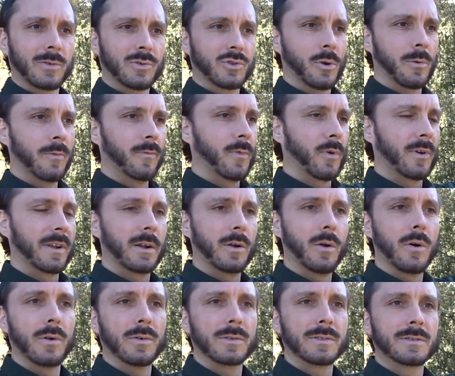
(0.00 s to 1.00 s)
some for the
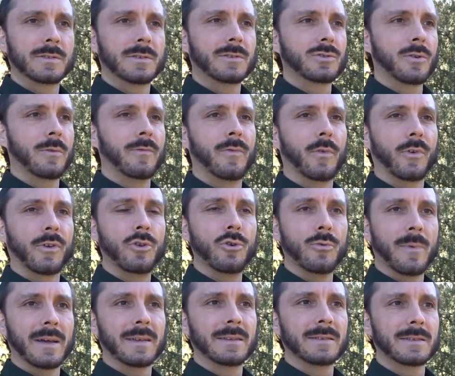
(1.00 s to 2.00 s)
gods, some for
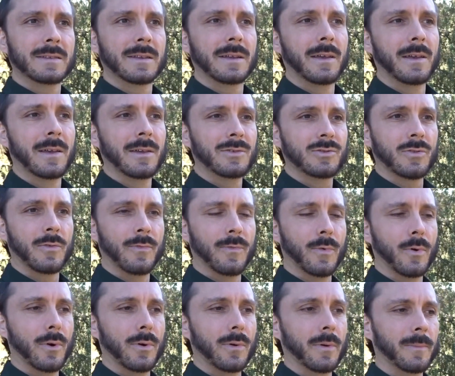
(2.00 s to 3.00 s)
humans, some
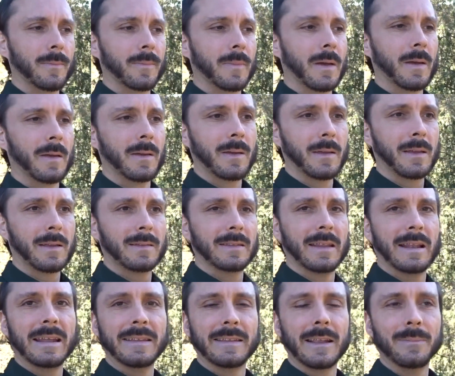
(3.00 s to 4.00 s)
for
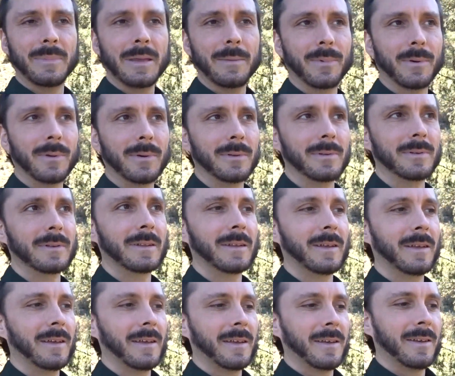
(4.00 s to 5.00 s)
the little people,
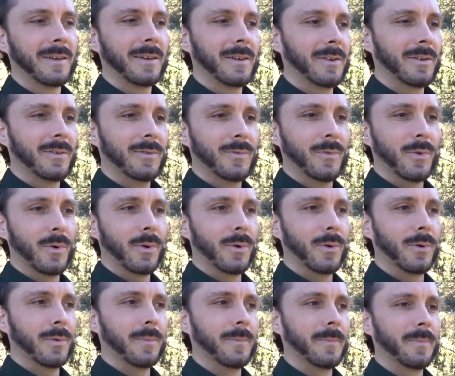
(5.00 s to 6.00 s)

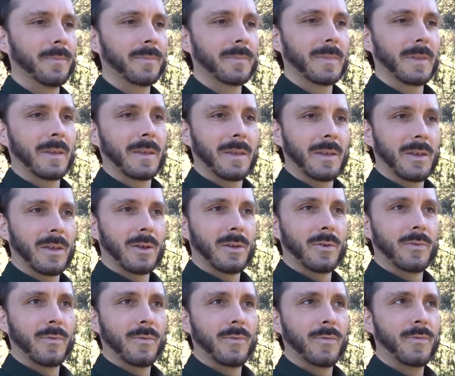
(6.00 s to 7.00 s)
for
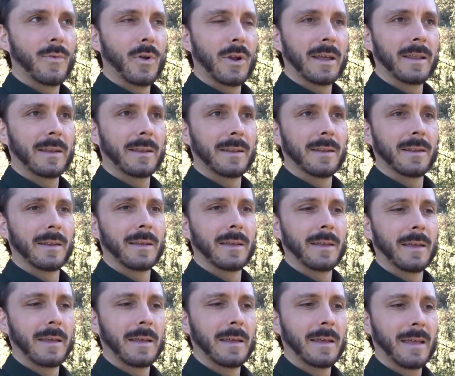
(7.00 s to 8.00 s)

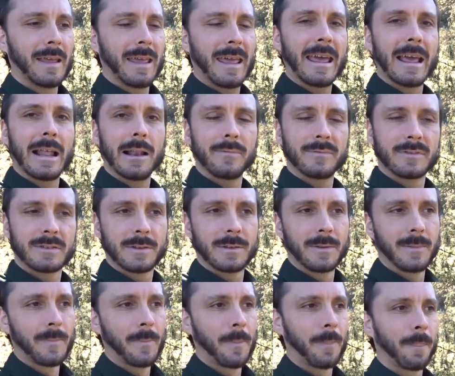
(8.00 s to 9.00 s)
fallen
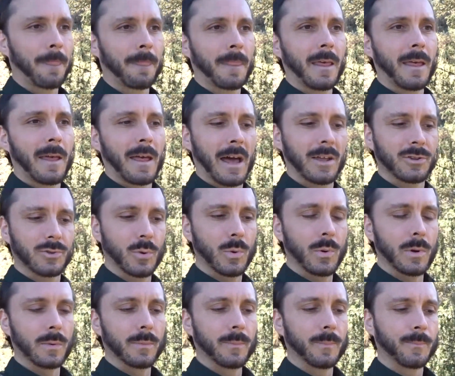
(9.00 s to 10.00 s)
elves, and
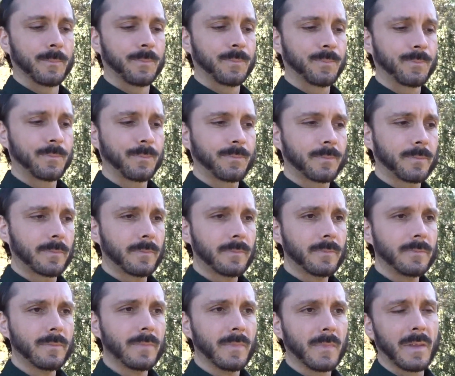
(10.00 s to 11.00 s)
so on.
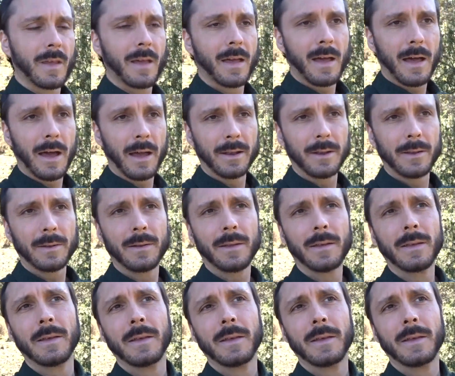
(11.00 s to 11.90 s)
And